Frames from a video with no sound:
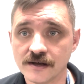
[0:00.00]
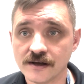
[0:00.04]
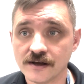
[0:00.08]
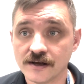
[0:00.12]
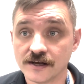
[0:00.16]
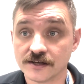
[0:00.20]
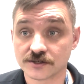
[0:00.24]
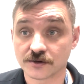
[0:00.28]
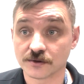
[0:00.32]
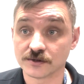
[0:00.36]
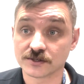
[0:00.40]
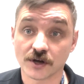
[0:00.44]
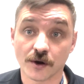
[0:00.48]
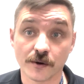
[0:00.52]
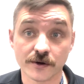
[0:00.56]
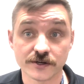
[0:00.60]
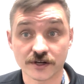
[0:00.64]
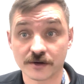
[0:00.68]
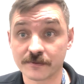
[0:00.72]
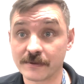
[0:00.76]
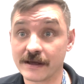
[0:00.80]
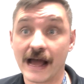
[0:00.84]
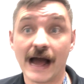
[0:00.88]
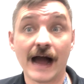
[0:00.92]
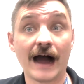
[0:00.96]
So it's always going
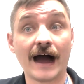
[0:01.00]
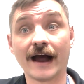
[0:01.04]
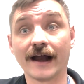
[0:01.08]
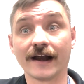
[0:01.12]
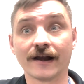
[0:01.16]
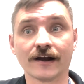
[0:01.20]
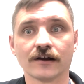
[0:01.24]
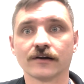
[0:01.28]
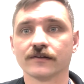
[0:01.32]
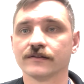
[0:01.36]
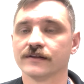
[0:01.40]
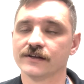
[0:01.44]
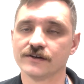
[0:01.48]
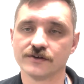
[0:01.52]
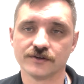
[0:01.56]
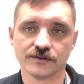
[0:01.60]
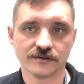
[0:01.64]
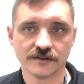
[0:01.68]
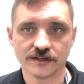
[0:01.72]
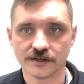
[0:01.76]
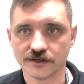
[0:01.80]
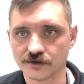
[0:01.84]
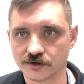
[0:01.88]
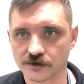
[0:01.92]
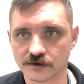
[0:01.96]
to be higher
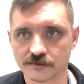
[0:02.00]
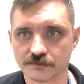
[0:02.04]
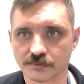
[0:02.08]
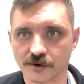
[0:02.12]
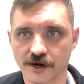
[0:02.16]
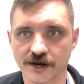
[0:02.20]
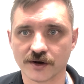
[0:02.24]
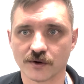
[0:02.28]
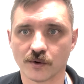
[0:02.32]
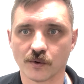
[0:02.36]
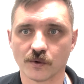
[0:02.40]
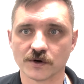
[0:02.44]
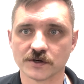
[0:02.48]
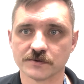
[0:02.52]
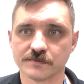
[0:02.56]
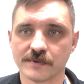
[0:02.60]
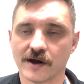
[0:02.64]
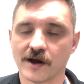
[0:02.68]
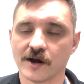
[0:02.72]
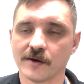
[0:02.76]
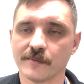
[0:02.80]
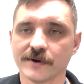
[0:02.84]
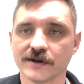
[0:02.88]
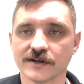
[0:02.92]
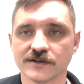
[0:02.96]
than your brake
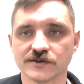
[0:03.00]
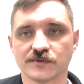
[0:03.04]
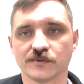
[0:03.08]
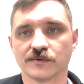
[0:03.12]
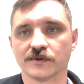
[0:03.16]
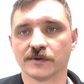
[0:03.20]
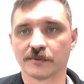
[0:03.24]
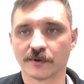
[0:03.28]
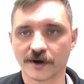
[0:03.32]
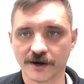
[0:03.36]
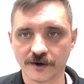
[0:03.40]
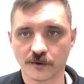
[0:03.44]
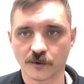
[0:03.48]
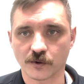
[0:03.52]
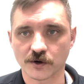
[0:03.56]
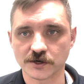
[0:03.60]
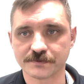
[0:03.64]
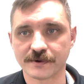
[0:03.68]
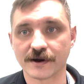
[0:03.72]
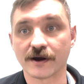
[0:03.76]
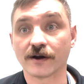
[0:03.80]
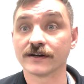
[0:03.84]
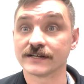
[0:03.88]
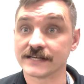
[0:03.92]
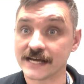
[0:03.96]
horsepower, because the brake
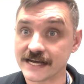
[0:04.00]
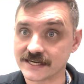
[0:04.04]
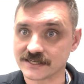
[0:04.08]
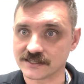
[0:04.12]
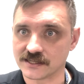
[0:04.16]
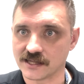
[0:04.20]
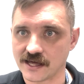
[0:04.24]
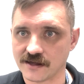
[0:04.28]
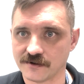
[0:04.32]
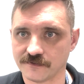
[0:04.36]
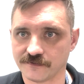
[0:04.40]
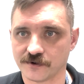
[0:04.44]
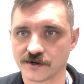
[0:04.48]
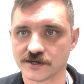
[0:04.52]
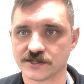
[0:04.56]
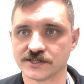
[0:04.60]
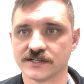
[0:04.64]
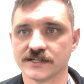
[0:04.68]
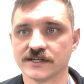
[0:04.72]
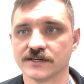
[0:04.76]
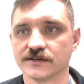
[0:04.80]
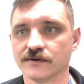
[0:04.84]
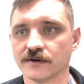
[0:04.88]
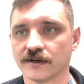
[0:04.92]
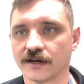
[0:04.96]
horsepower takes that friction
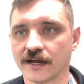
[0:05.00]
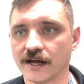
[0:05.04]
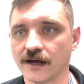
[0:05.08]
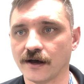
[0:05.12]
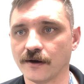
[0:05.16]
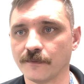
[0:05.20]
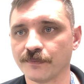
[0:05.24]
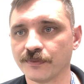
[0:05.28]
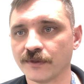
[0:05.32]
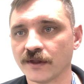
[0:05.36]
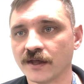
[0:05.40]
into account.